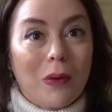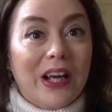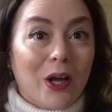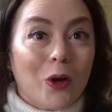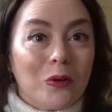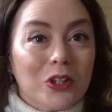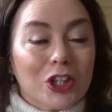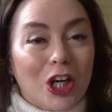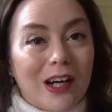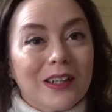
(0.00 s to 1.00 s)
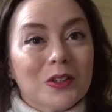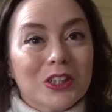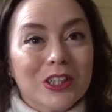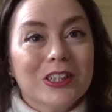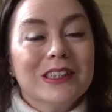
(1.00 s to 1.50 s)
my own
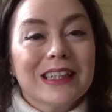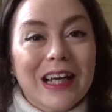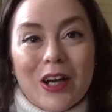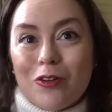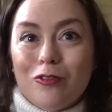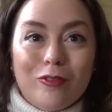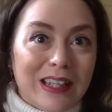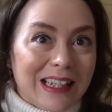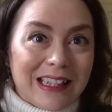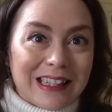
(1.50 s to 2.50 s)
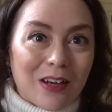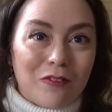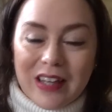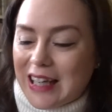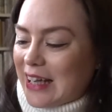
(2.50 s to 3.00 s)
childhood really
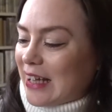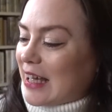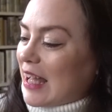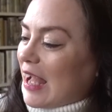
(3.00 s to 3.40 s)
loving,